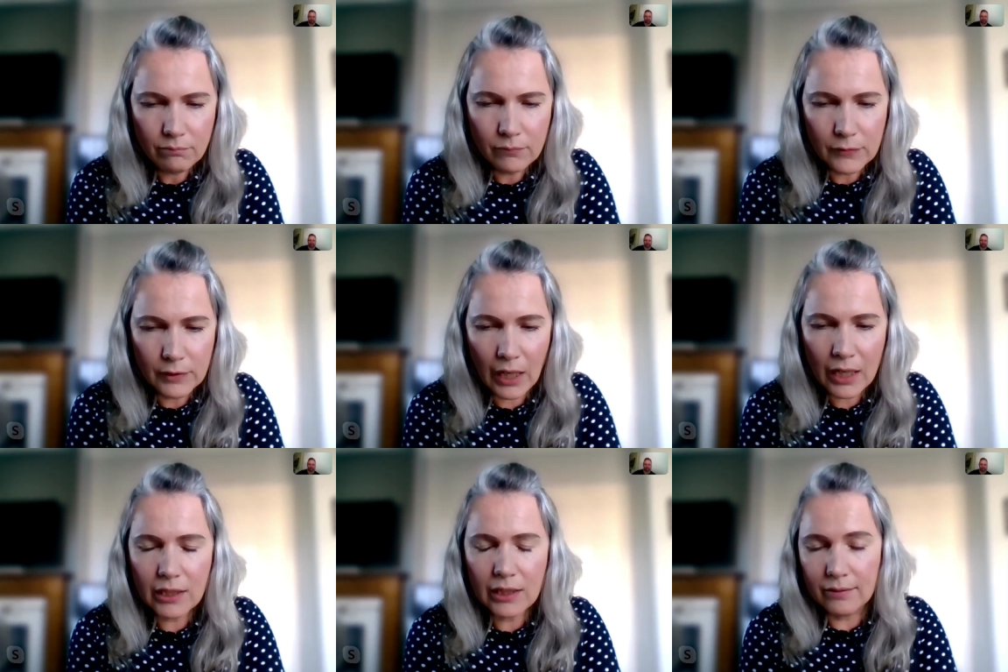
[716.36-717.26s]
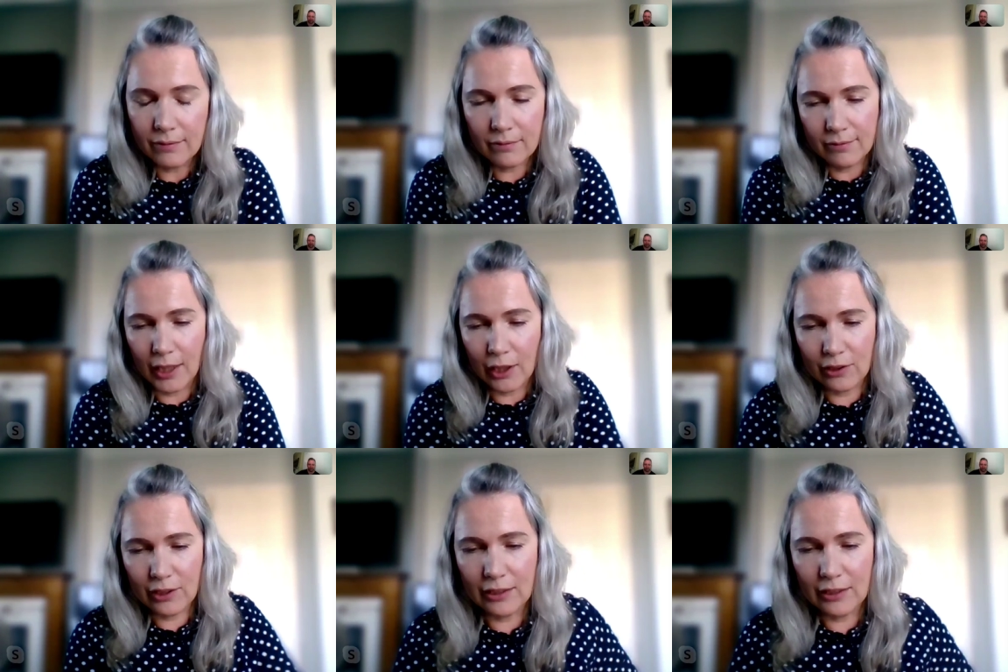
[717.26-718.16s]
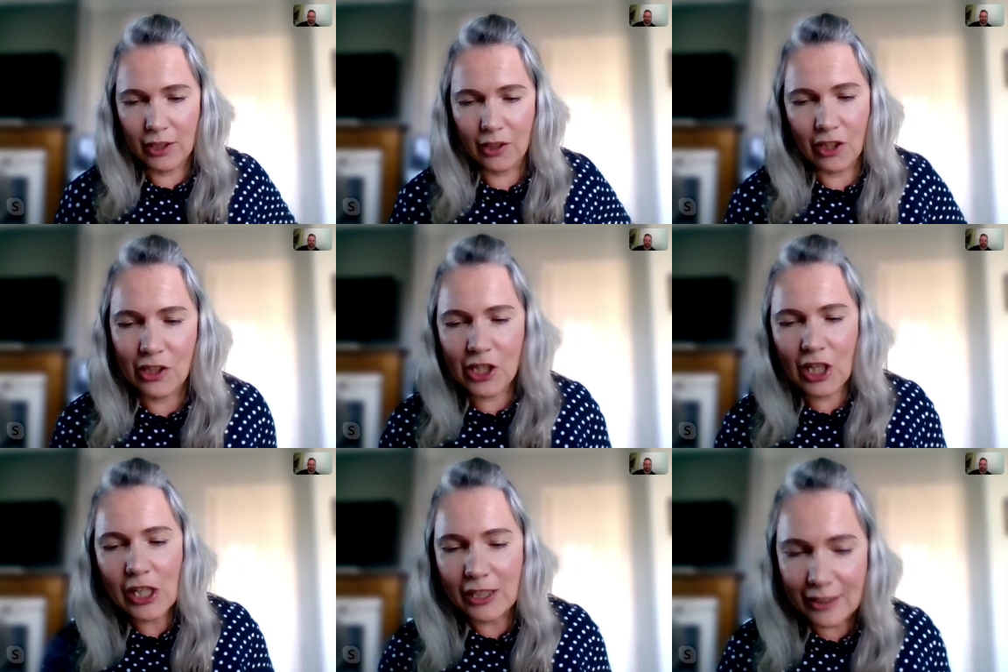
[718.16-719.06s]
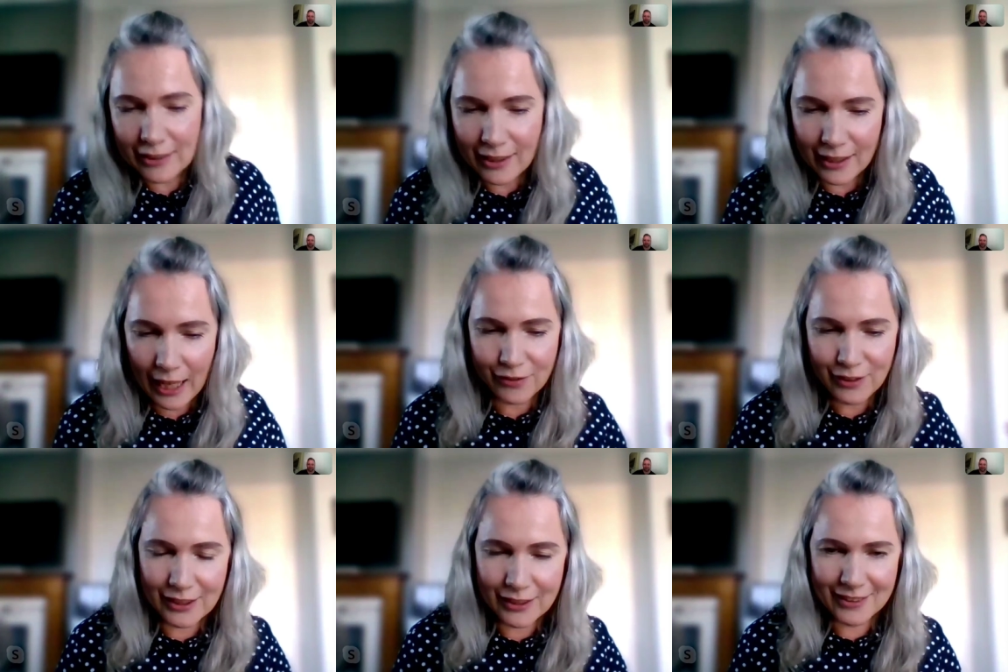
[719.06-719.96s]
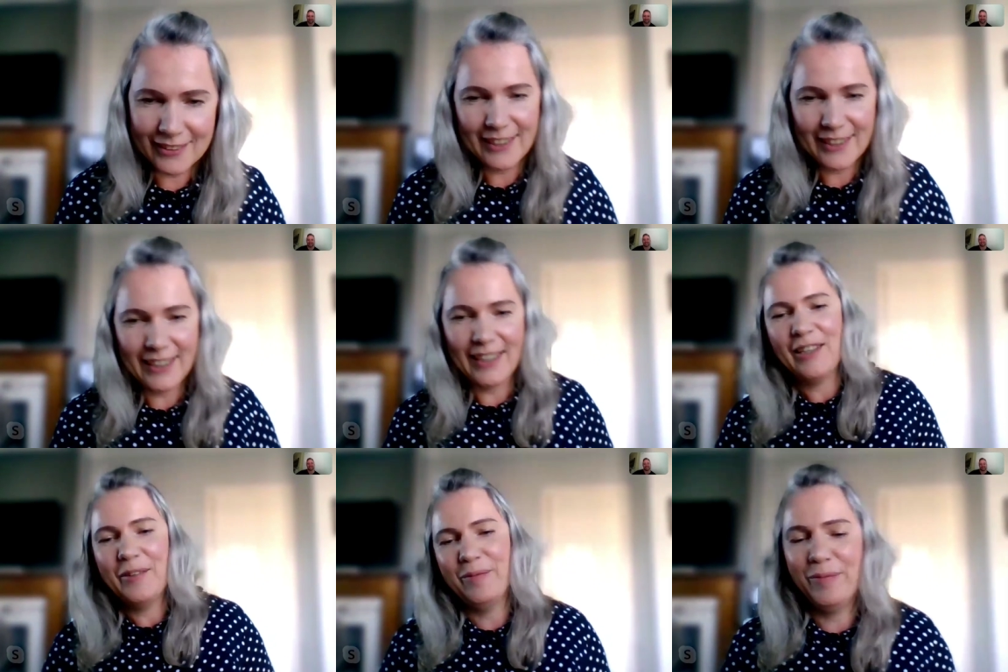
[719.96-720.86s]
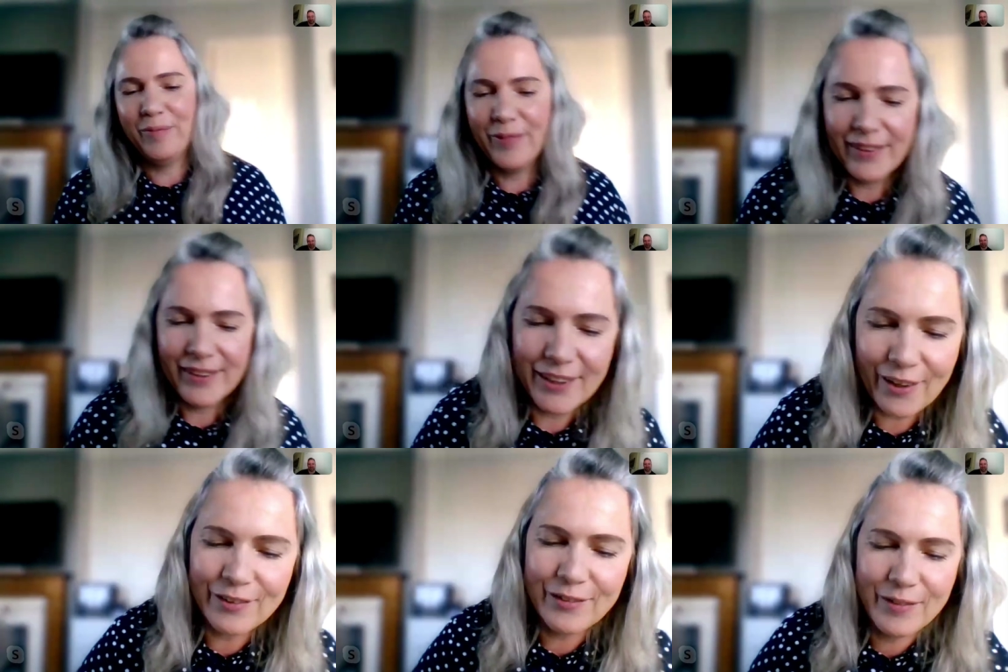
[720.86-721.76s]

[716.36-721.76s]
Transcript: they actually like I said, they're resilient Latvians, you know, okay.